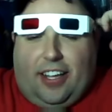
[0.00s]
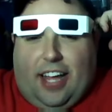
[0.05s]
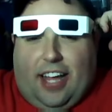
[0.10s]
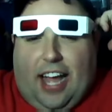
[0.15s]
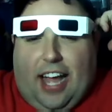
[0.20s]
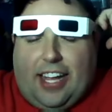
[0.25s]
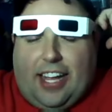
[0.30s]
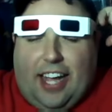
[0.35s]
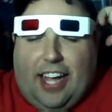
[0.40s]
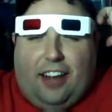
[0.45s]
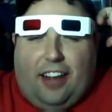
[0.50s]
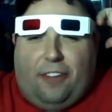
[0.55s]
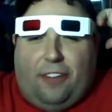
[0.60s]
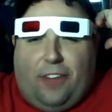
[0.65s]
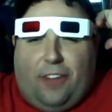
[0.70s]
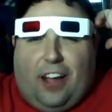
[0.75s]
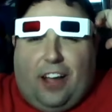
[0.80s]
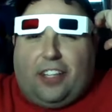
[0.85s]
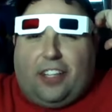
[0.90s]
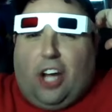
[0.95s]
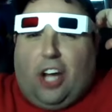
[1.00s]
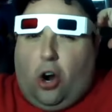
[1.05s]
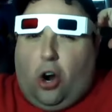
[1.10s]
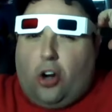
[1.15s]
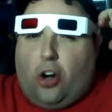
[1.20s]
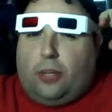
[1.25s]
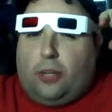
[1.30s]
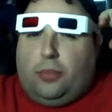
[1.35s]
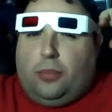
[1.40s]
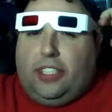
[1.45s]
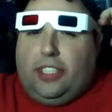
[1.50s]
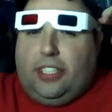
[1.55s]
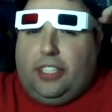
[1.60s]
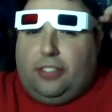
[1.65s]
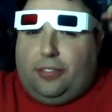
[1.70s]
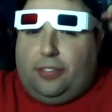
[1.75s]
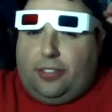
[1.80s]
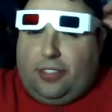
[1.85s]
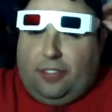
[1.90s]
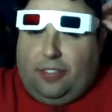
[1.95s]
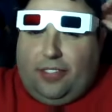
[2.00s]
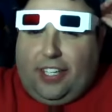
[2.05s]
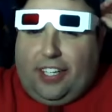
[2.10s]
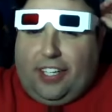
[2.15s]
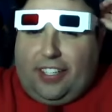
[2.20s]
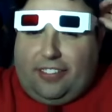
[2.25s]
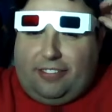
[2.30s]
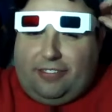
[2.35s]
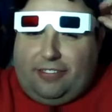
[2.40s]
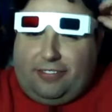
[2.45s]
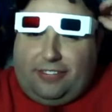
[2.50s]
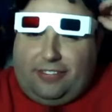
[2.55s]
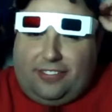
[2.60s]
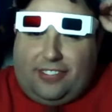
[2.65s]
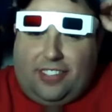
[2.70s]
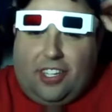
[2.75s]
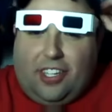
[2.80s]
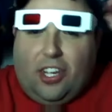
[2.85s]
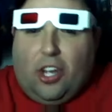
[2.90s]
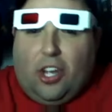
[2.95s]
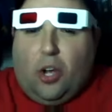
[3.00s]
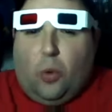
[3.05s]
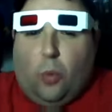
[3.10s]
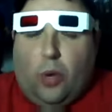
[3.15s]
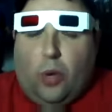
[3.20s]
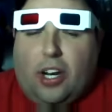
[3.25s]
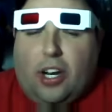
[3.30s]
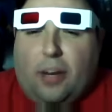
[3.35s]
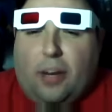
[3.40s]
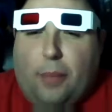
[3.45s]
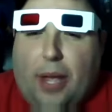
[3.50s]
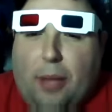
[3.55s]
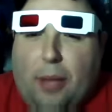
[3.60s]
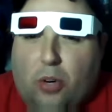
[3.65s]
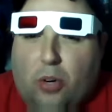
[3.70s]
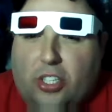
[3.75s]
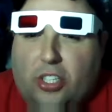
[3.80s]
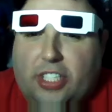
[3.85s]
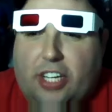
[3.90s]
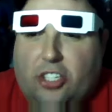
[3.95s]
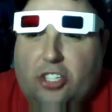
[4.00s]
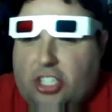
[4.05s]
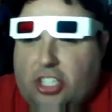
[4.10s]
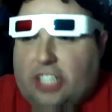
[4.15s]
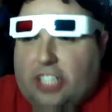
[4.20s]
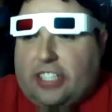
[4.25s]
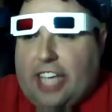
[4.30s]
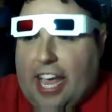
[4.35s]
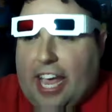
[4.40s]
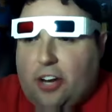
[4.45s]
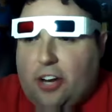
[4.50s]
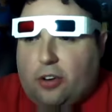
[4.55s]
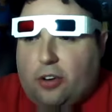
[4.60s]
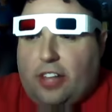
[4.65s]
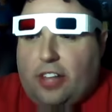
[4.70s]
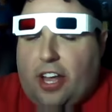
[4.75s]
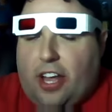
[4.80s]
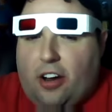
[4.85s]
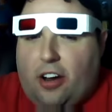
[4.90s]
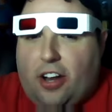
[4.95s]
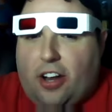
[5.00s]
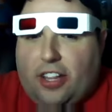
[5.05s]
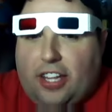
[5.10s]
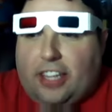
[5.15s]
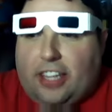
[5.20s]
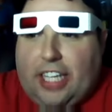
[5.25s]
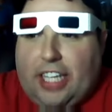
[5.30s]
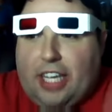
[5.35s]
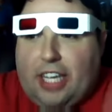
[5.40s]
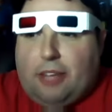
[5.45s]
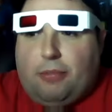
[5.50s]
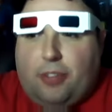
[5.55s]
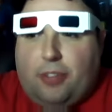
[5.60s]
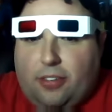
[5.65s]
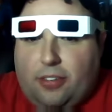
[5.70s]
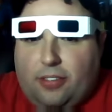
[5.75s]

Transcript: I kind of found that hard to believe. I'm like, wouldn't it have made more sense just to take her there and then leave?